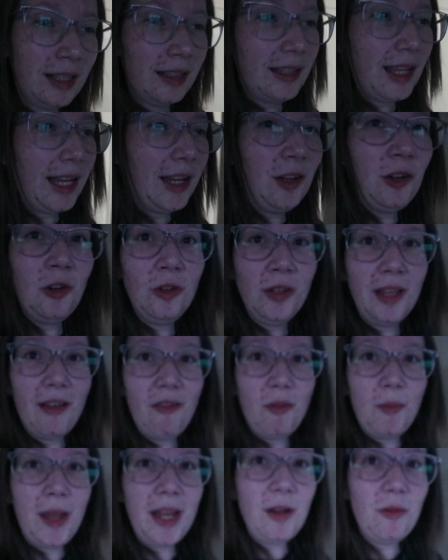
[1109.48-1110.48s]
That you can only
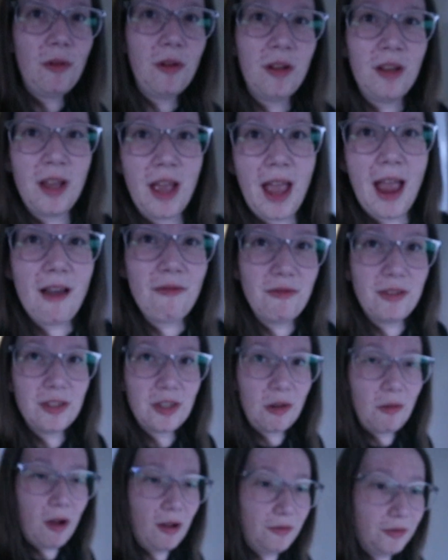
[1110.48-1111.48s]
ever make every
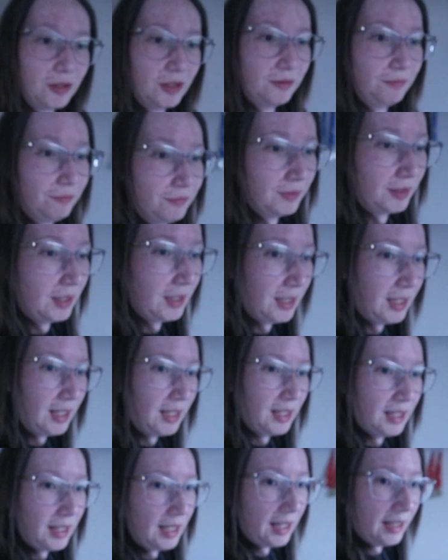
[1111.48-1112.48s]
so often.
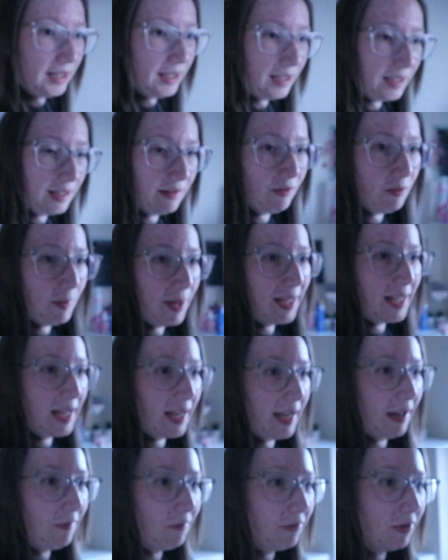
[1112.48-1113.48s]
And you can never make it
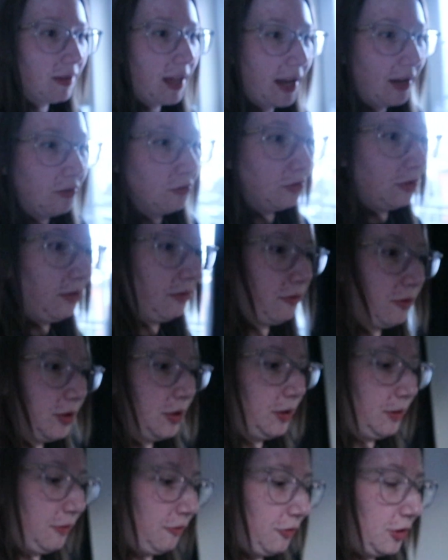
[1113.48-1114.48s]
again for like another
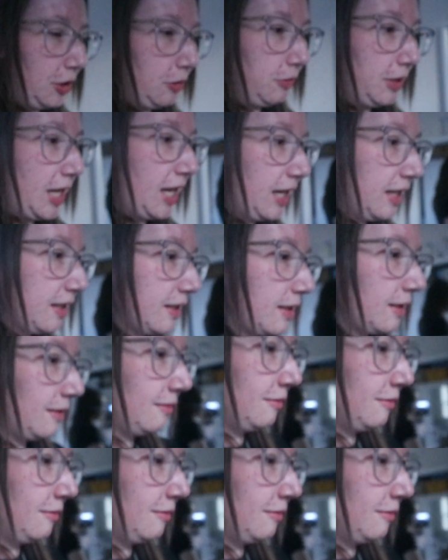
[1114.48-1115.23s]
few years.